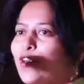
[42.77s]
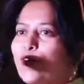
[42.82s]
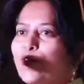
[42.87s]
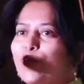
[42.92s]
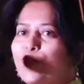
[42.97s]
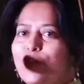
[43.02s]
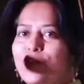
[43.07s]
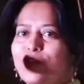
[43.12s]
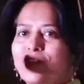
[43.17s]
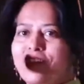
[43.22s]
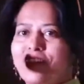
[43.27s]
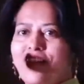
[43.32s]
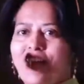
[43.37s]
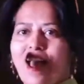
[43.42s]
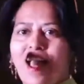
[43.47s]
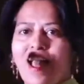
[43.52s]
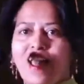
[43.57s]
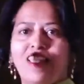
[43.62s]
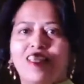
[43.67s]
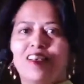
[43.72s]
you.
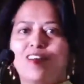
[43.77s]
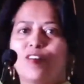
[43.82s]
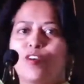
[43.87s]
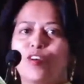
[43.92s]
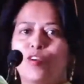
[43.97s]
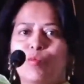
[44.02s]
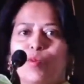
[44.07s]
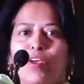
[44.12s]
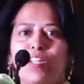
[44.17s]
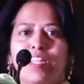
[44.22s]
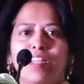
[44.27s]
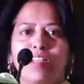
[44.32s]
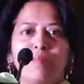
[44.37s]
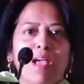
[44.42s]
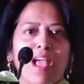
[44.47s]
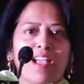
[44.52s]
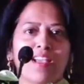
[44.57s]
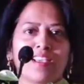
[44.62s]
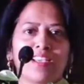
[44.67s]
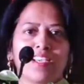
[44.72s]
I hear good morning
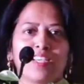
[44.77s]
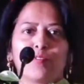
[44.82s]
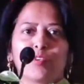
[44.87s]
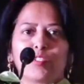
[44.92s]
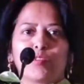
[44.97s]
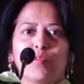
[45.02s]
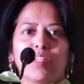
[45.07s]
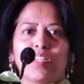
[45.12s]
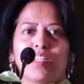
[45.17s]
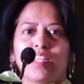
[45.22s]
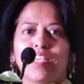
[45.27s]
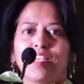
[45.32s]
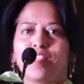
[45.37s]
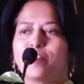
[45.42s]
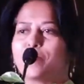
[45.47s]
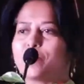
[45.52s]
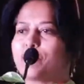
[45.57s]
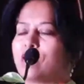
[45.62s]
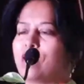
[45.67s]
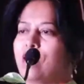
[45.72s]
back. It was very
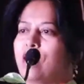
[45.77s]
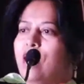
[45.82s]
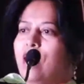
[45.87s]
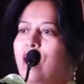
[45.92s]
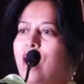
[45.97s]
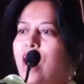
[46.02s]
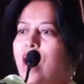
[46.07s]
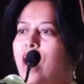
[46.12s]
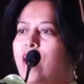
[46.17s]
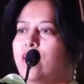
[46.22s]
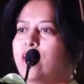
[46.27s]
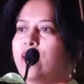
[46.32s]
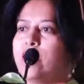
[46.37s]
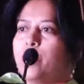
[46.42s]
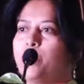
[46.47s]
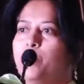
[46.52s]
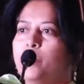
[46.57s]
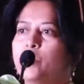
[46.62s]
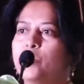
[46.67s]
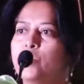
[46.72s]
nice. I
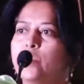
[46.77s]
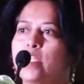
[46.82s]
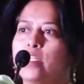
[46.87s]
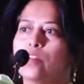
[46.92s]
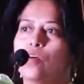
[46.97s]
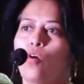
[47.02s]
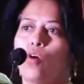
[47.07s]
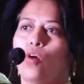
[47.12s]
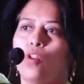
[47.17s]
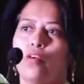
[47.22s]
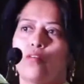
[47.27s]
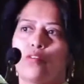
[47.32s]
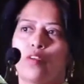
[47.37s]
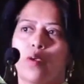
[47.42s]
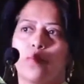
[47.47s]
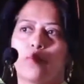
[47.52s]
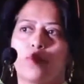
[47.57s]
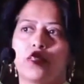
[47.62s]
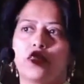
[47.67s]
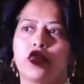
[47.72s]
really appreciate all of
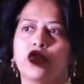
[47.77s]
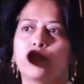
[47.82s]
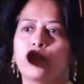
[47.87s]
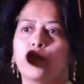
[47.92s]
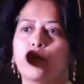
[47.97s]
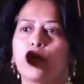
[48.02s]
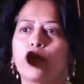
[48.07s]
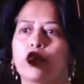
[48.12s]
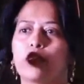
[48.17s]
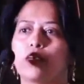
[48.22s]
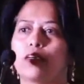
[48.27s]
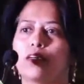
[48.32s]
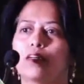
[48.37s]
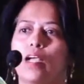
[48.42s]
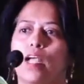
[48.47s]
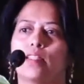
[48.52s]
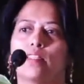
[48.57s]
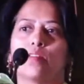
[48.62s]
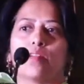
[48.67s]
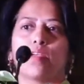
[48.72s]
your presence over here
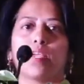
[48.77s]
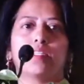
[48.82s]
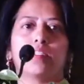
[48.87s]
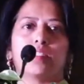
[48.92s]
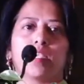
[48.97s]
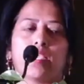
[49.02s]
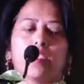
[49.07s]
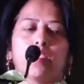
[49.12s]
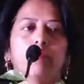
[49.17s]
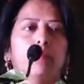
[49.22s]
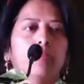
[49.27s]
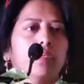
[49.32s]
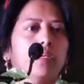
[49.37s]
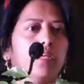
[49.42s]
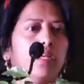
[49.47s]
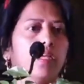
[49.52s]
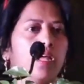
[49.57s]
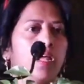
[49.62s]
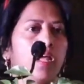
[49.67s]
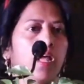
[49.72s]
at the right time.
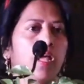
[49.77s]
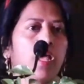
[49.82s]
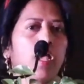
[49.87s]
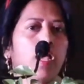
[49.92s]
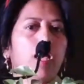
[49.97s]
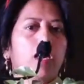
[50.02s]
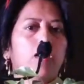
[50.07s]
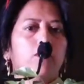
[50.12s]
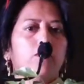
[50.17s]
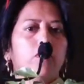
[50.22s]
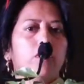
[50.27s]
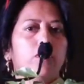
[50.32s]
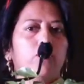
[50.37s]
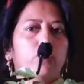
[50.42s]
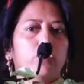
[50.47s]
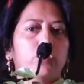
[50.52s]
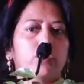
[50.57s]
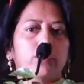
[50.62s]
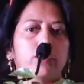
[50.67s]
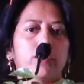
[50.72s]
And we
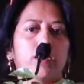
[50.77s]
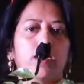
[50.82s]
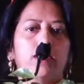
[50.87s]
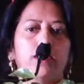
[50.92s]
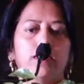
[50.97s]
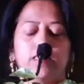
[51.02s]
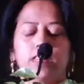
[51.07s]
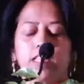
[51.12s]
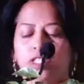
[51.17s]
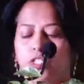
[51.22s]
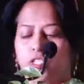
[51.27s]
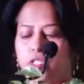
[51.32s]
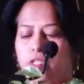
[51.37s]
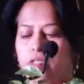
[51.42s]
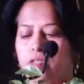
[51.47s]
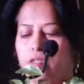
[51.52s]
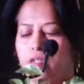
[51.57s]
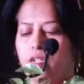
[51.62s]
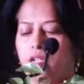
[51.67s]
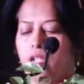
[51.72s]
would start the
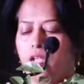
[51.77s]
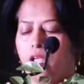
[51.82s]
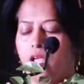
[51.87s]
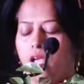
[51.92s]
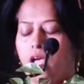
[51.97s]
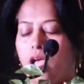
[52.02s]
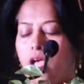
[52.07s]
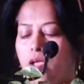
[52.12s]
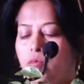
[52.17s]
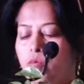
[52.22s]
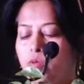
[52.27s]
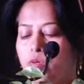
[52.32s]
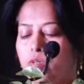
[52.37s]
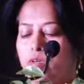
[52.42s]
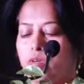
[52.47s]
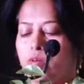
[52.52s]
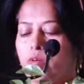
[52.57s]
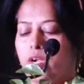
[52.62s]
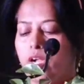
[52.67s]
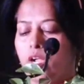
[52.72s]
session. I would
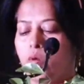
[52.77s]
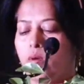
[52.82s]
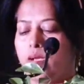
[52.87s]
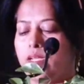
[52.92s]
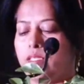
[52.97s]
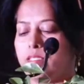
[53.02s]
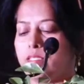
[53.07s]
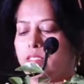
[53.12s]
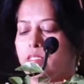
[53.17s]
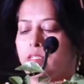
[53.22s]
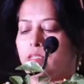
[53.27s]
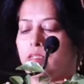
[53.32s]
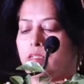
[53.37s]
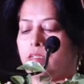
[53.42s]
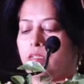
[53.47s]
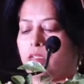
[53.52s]
request